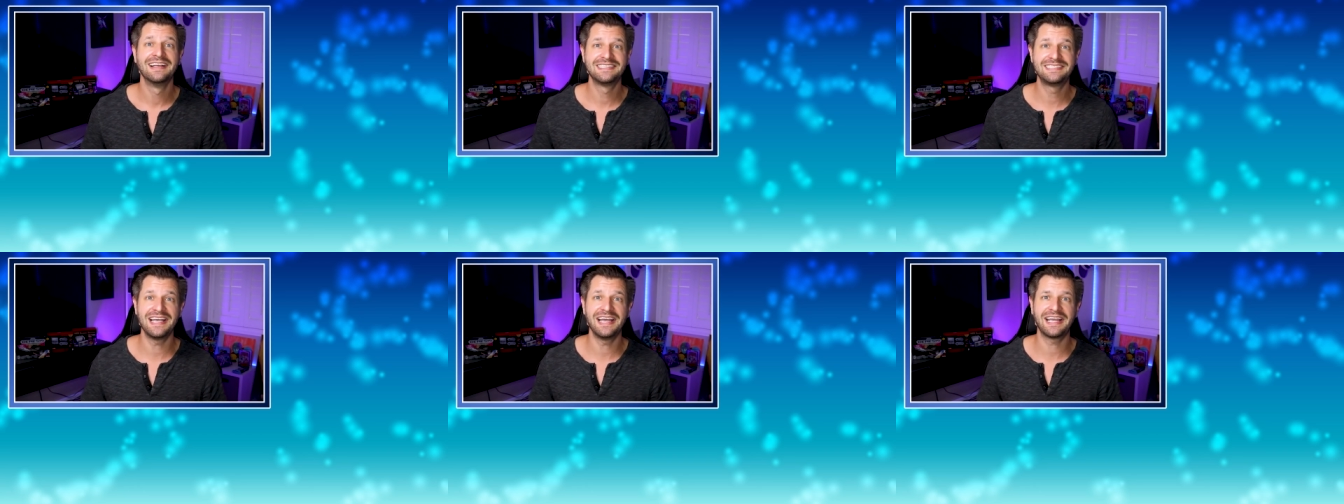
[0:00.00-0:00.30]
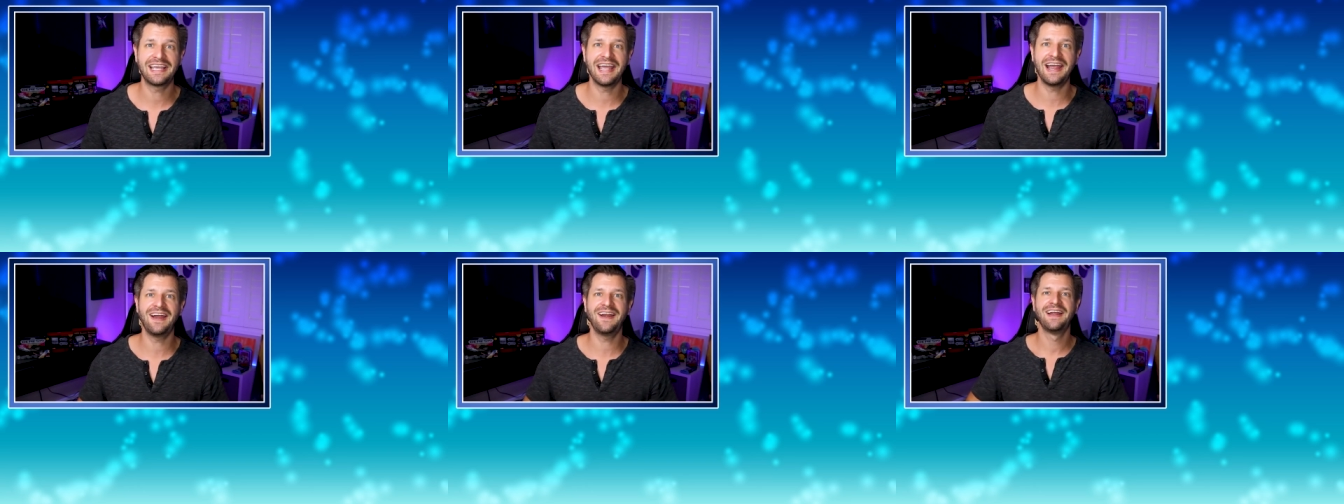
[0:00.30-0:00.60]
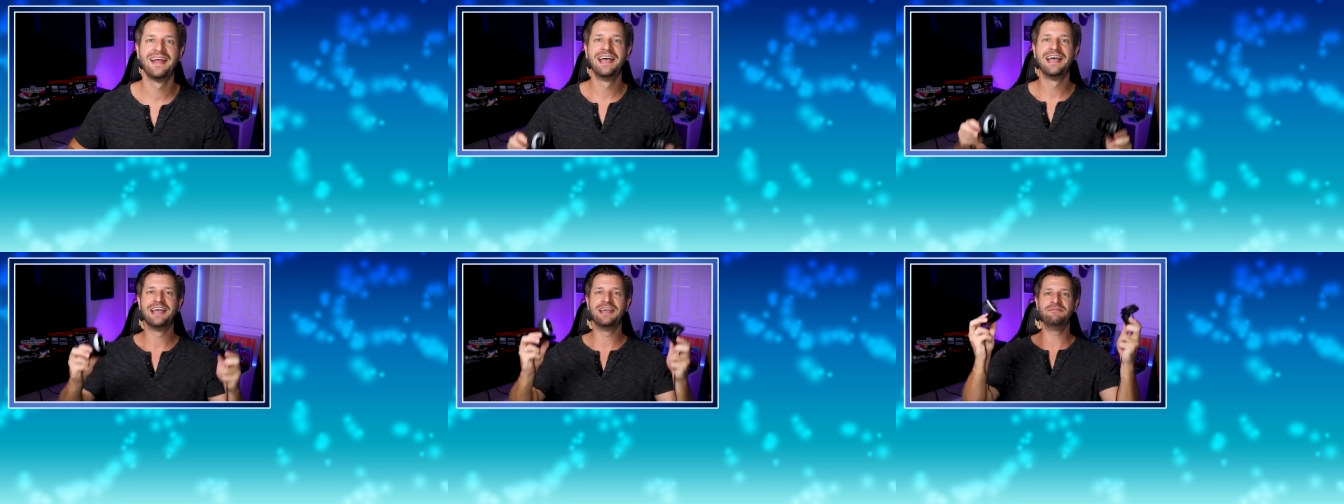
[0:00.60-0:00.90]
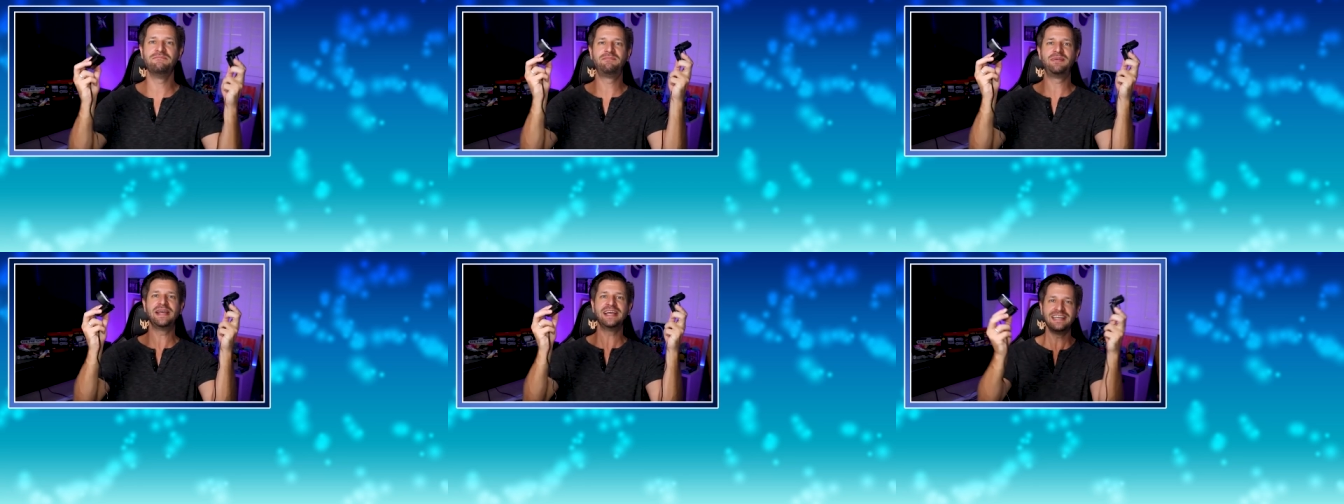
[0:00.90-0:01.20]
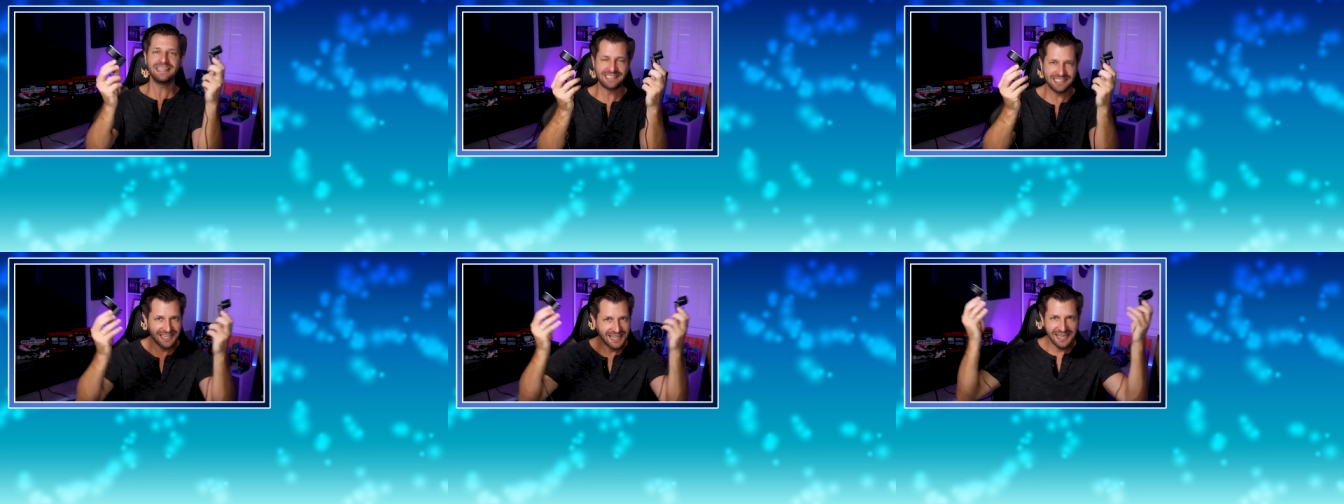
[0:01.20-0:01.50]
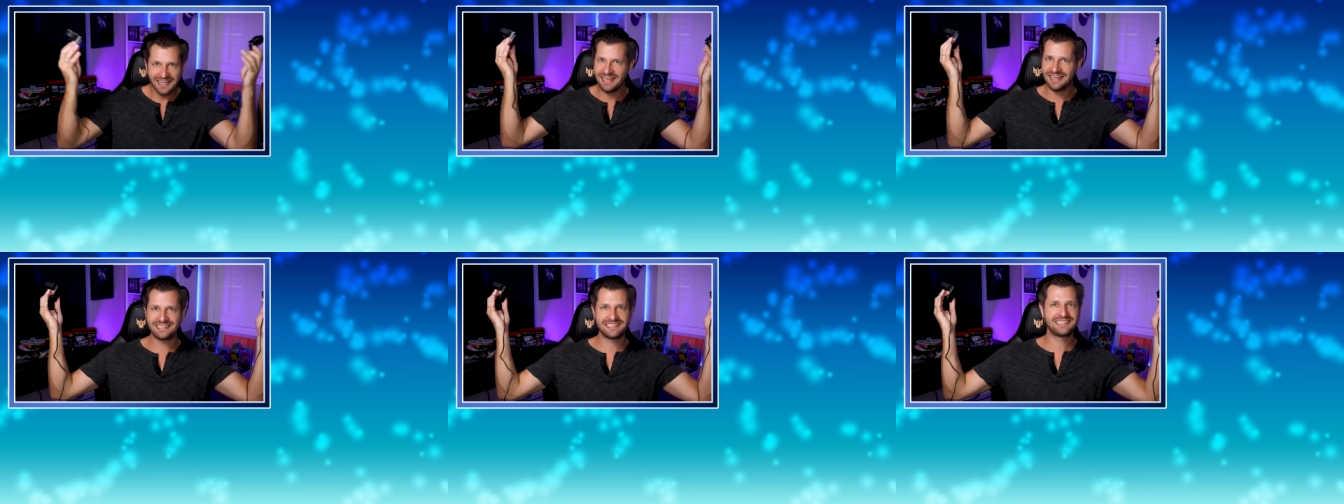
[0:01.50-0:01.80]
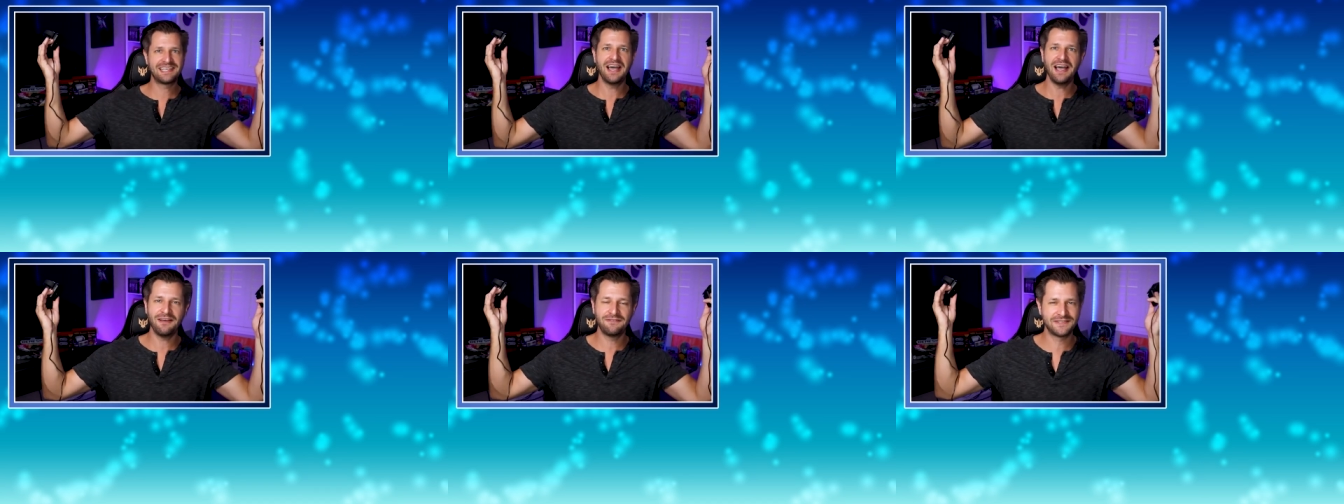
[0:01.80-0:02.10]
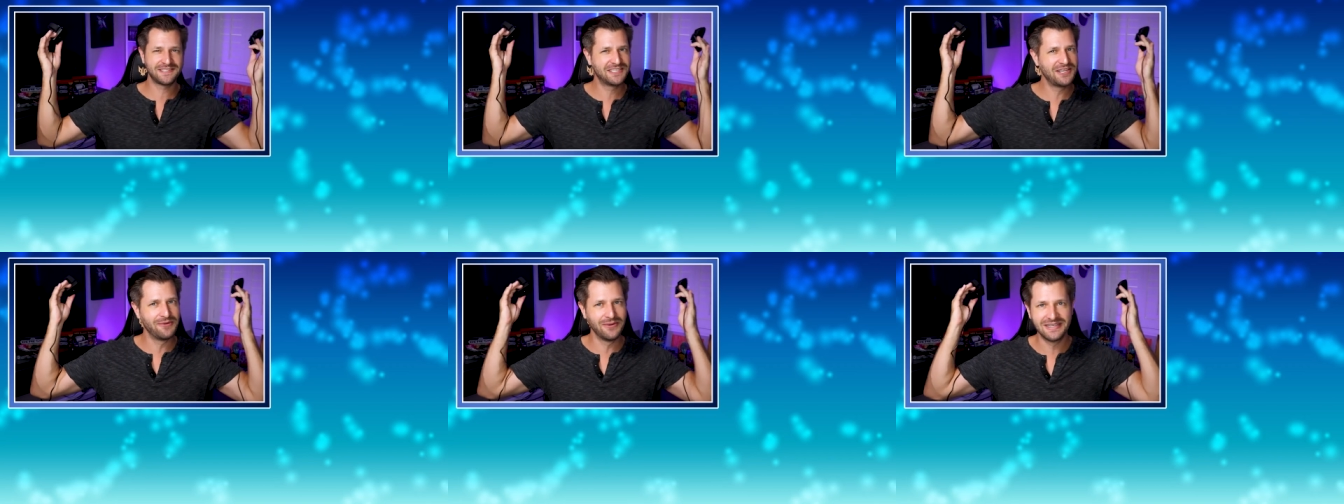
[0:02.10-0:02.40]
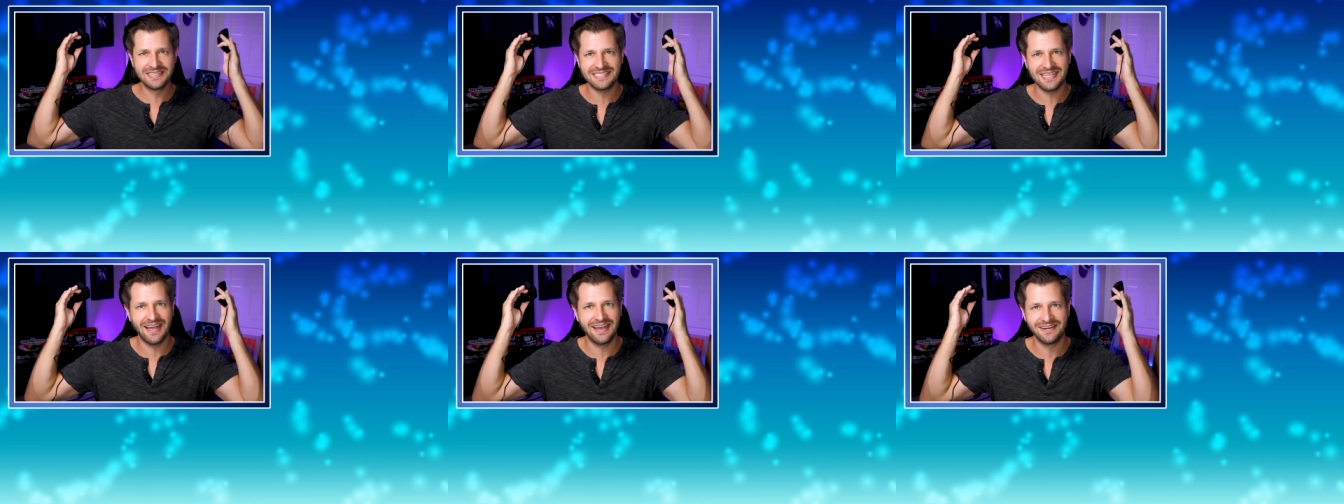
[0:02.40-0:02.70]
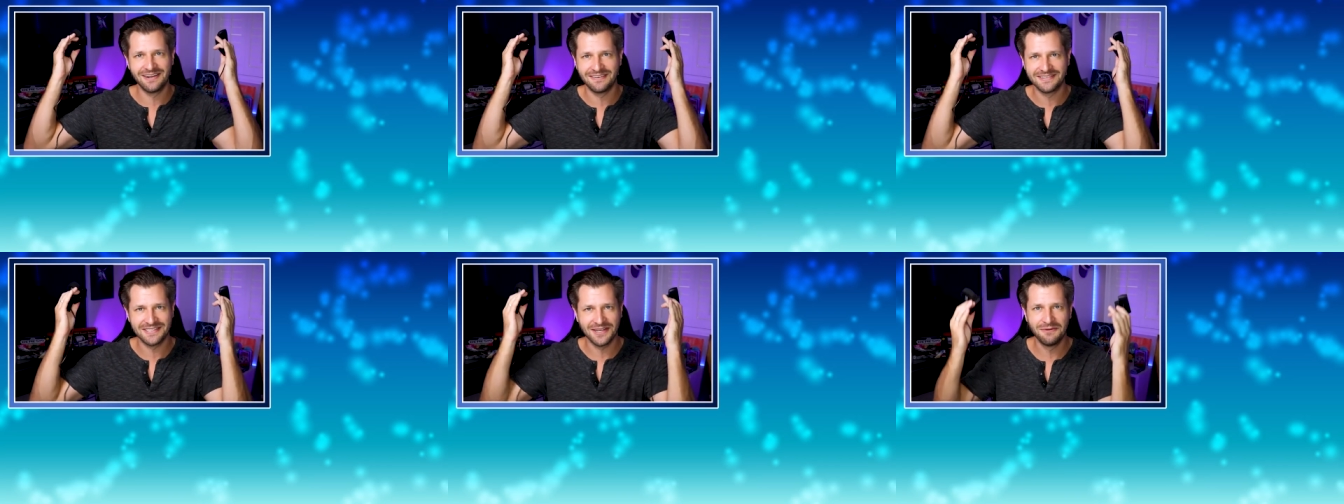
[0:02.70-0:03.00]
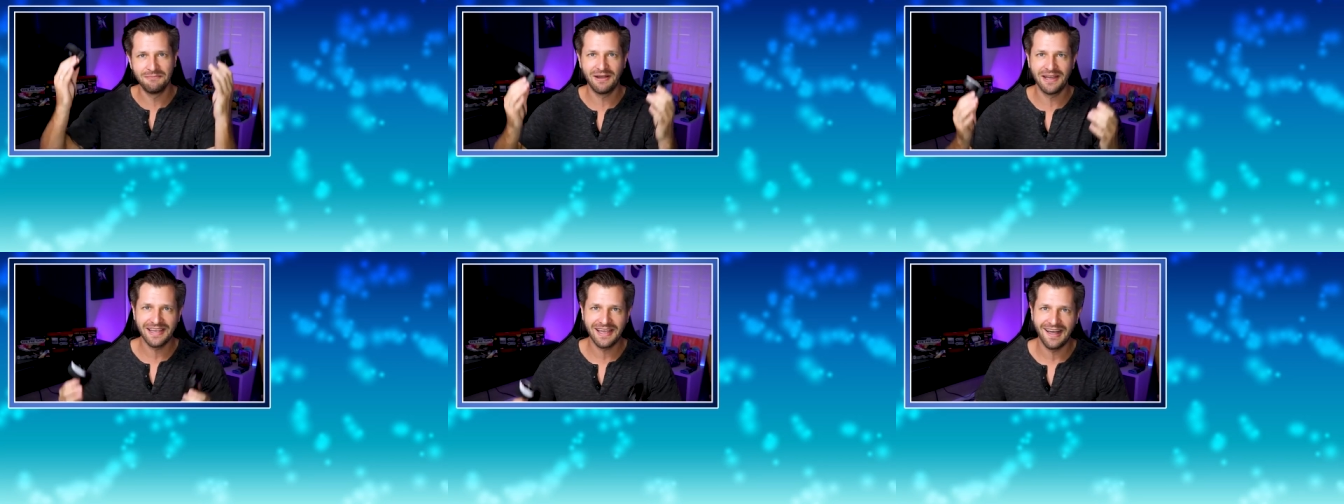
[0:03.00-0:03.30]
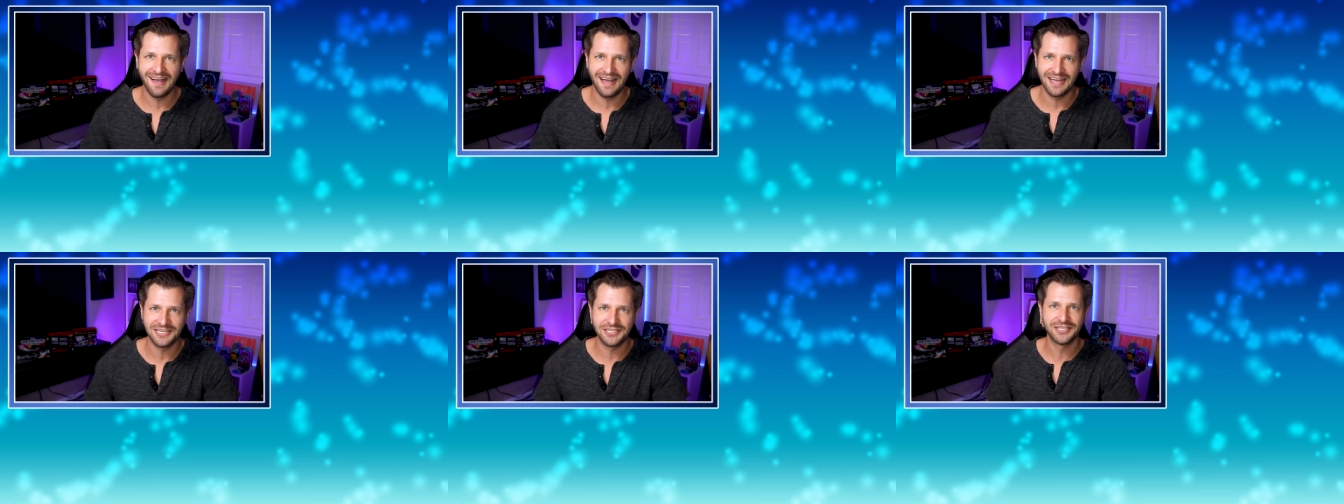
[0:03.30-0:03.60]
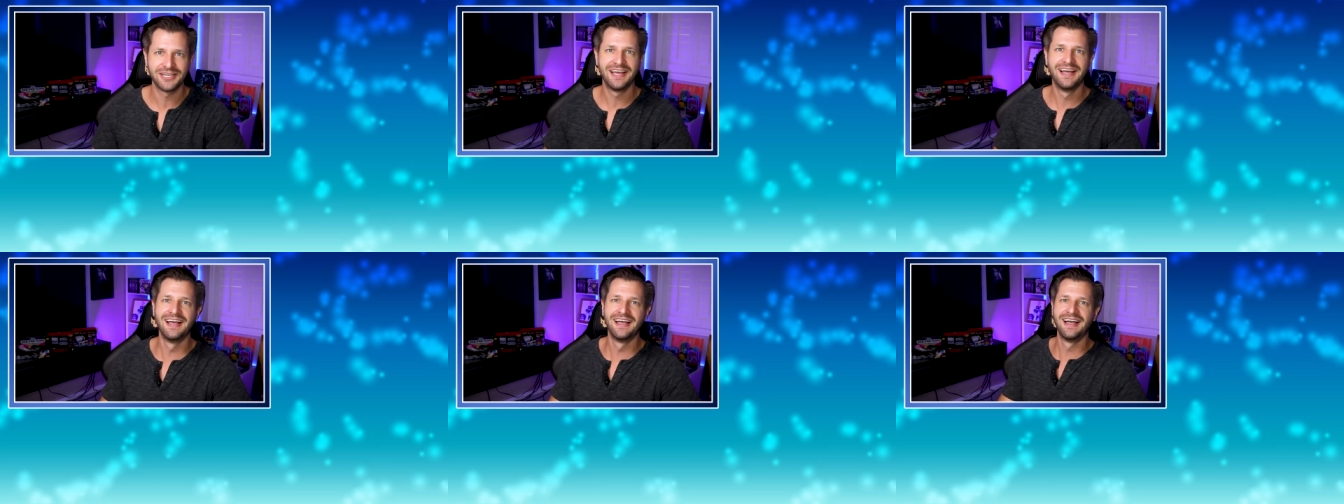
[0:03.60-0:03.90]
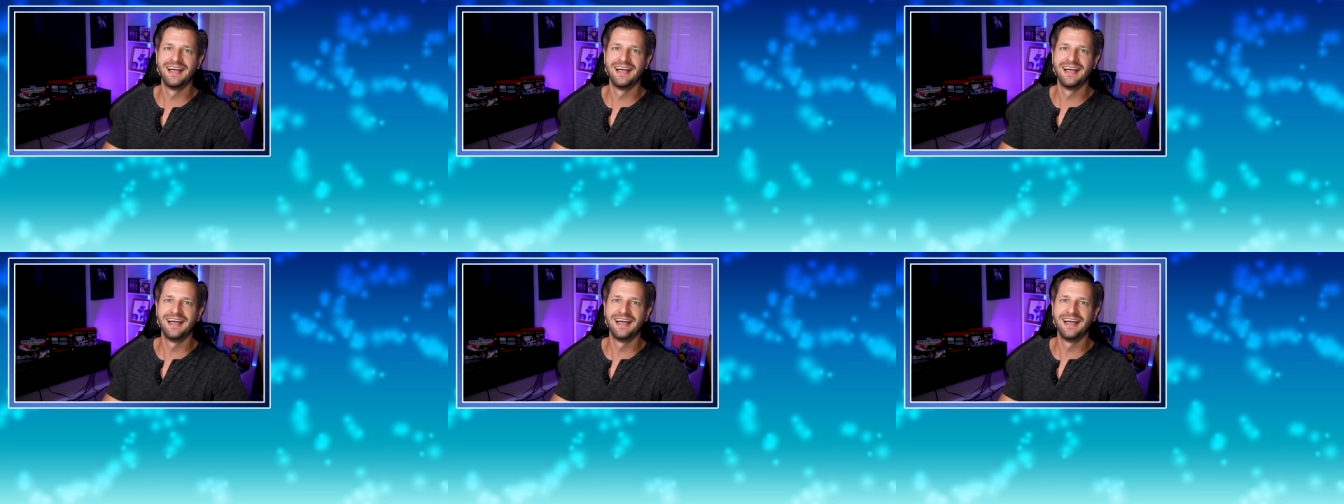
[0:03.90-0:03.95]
Take care and peace. It's tough doing sign-offs. Oh my gosh.